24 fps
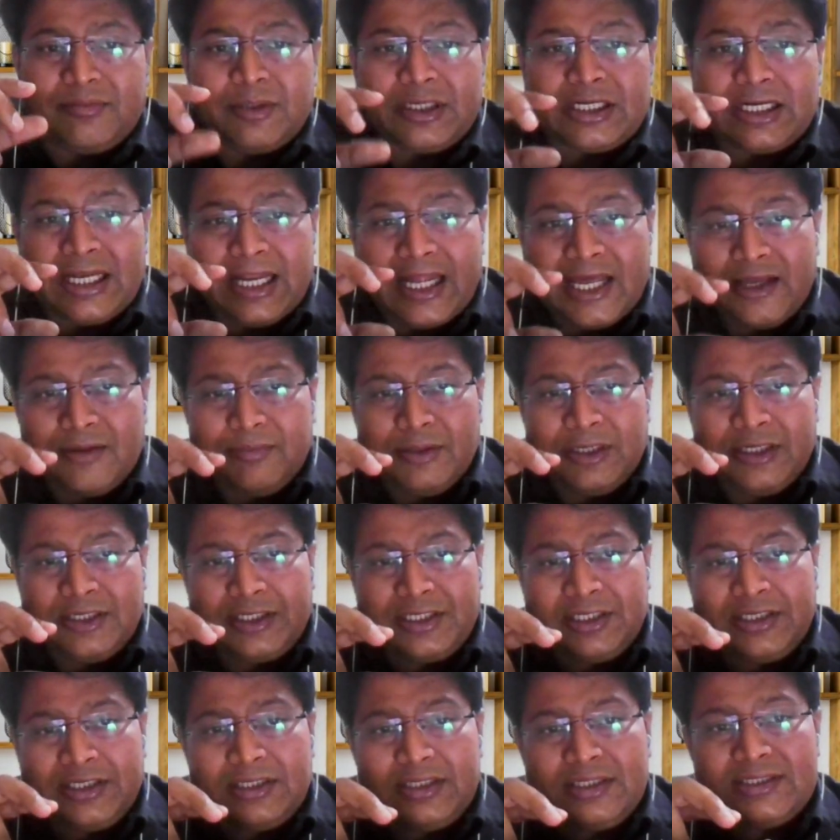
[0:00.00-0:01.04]
but
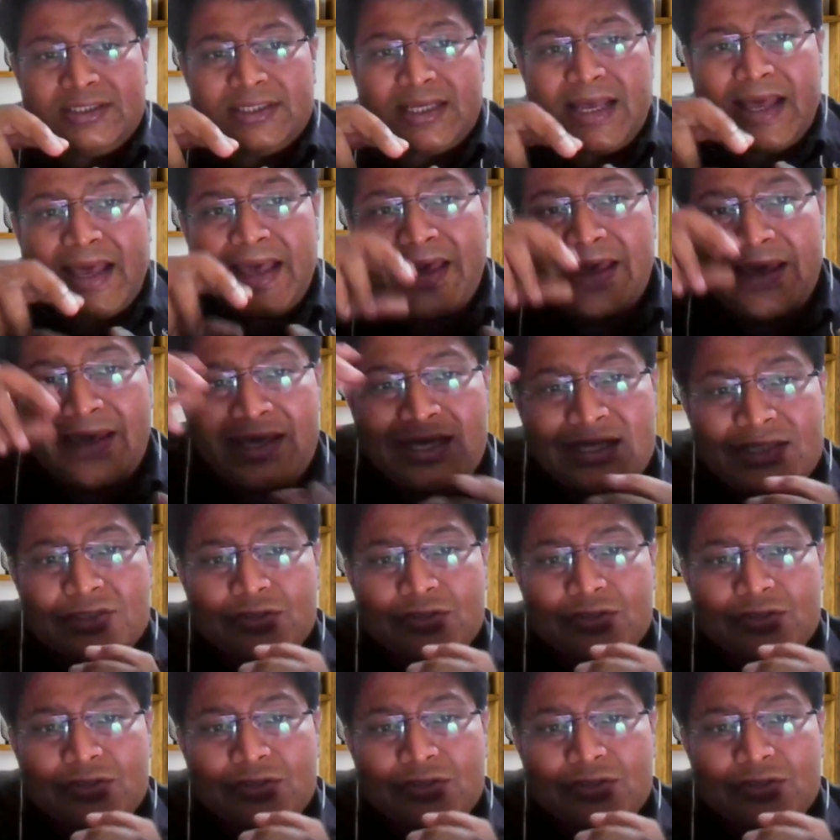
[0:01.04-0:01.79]
liability is as